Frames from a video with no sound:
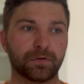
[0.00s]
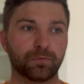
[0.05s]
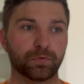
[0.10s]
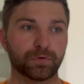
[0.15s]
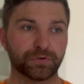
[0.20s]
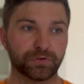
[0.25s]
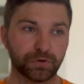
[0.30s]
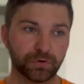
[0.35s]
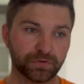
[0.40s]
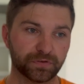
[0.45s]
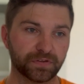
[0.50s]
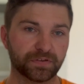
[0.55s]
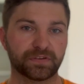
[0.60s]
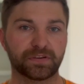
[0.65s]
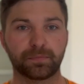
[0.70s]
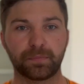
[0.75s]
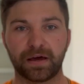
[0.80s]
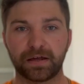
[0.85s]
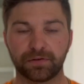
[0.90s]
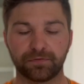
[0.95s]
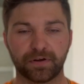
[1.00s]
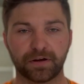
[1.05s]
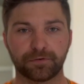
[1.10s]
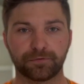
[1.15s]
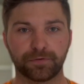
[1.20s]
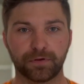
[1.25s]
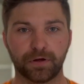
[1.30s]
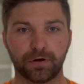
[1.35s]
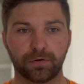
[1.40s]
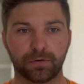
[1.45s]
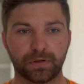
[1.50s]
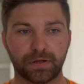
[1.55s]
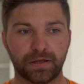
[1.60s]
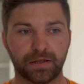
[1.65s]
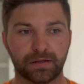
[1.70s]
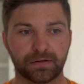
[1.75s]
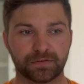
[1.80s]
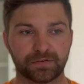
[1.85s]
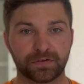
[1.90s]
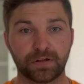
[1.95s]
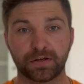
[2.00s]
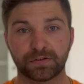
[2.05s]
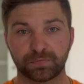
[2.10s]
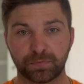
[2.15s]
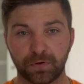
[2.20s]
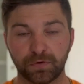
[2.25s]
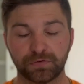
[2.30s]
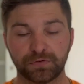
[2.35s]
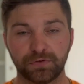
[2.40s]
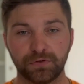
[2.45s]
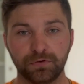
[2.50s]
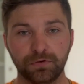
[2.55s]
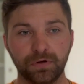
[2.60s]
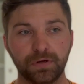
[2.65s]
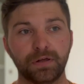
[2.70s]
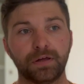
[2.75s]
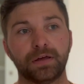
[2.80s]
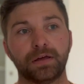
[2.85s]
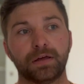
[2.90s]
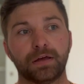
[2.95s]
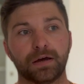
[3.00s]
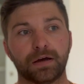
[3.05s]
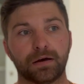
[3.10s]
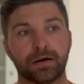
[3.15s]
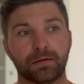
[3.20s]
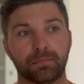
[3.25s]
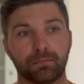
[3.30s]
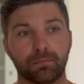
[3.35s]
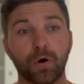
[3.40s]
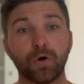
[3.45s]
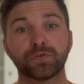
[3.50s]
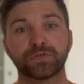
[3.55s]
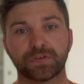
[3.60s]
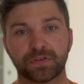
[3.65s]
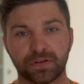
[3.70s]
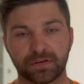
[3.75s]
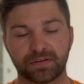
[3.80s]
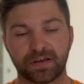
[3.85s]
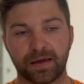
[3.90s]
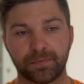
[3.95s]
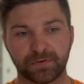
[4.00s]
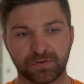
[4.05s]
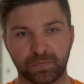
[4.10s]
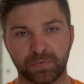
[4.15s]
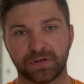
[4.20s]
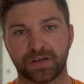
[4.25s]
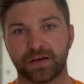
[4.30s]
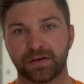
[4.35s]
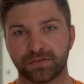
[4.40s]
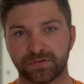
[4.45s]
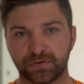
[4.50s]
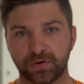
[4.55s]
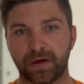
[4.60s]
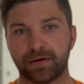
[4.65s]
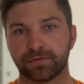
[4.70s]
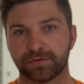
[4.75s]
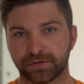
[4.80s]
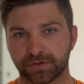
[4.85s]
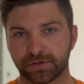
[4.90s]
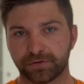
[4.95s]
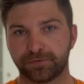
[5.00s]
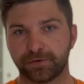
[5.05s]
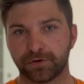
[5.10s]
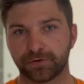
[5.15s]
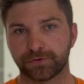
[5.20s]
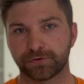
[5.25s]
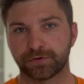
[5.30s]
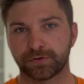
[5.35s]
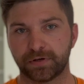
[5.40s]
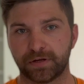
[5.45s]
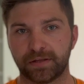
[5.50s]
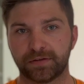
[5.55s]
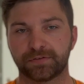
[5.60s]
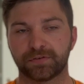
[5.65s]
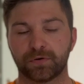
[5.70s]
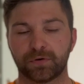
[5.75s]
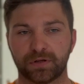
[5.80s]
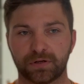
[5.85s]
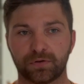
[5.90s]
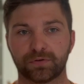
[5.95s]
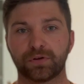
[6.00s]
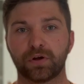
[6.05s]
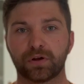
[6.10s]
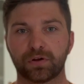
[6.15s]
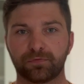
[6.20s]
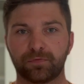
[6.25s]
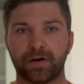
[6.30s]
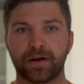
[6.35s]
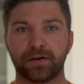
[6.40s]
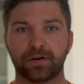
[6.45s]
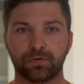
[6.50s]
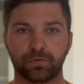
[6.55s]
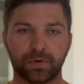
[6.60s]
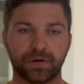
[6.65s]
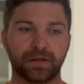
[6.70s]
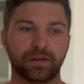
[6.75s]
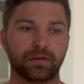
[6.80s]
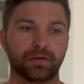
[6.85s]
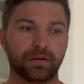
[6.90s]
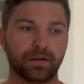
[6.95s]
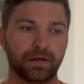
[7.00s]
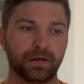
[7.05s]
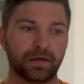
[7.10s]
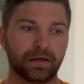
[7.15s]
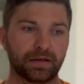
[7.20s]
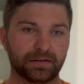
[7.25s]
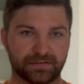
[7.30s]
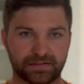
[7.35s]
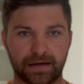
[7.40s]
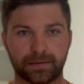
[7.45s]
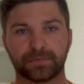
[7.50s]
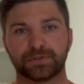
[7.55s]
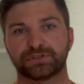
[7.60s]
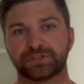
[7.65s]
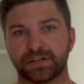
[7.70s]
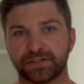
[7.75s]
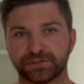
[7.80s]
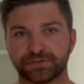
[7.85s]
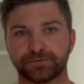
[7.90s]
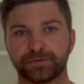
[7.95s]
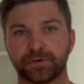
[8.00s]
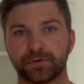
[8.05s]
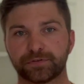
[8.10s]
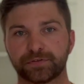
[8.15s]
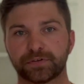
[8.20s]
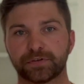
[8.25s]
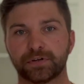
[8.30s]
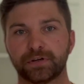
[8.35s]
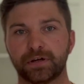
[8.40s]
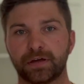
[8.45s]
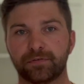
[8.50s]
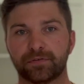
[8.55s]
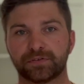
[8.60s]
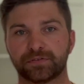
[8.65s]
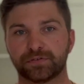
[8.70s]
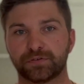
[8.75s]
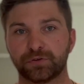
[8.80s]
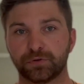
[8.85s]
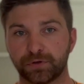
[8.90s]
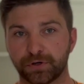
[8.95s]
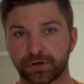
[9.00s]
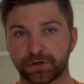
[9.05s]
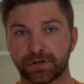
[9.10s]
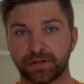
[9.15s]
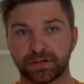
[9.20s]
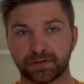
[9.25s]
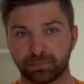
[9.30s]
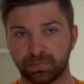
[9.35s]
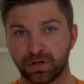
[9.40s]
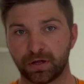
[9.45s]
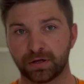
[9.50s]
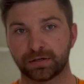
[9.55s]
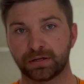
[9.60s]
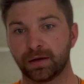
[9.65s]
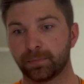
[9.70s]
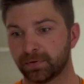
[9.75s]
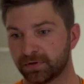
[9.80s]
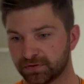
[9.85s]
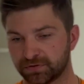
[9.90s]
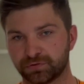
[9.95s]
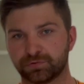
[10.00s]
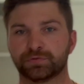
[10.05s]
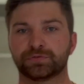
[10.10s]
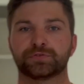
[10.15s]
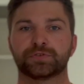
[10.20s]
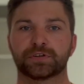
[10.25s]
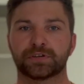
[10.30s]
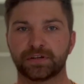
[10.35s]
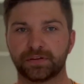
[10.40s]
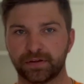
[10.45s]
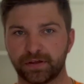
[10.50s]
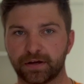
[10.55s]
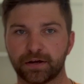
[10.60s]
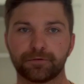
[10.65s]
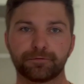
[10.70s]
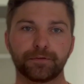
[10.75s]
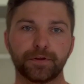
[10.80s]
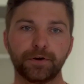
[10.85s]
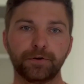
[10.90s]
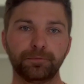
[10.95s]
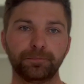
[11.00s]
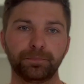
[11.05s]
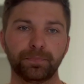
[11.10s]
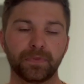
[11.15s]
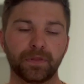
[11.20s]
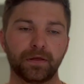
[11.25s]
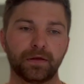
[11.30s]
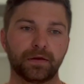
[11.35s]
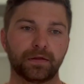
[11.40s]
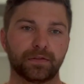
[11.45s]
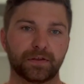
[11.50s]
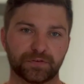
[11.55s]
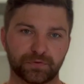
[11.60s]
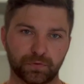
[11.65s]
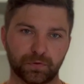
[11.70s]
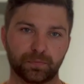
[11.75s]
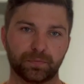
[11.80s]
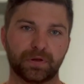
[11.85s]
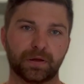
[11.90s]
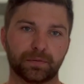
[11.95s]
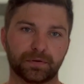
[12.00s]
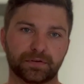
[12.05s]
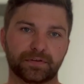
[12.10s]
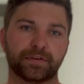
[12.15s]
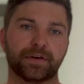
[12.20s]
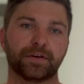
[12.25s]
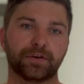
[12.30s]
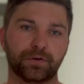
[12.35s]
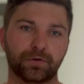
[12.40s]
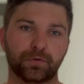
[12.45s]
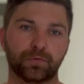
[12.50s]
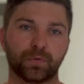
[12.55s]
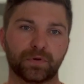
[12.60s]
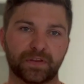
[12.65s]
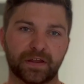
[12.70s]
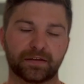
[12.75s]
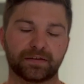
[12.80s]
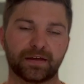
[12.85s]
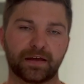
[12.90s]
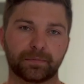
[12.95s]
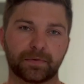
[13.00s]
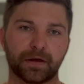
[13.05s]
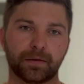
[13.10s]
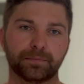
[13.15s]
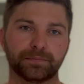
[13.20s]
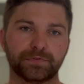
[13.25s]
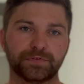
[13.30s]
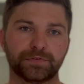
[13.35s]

reduces the amount of airflow and it's not supposed to, most of the time it's because you have a dirty filter. And so it'll notify you when it's time to change your filter. If it's too dirty and it's plugged up and it's restricting the airflow, this will be able to tell you when that time comes.